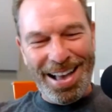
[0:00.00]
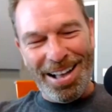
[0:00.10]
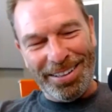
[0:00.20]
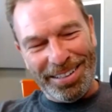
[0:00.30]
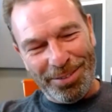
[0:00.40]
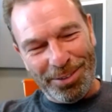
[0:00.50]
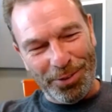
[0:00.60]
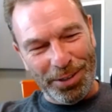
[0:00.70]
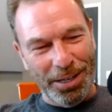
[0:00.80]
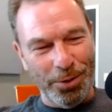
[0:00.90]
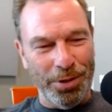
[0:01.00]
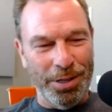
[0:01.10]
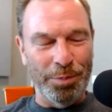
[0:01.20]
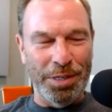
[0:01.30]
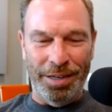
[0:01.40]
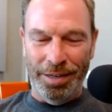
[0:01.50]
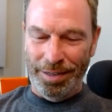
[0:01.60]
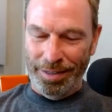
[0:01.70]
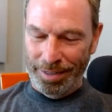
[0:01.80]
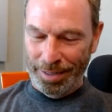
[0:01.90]
I'll never forget one of
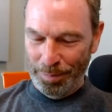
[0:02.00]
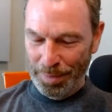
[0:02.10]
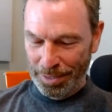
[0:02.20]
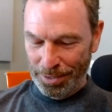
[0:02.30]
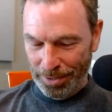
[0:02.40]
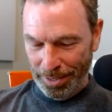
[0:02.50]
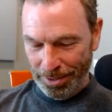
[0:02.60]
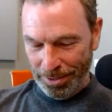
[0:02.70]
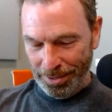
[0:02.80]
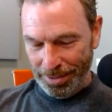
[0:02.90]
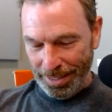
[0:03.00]
my administrators.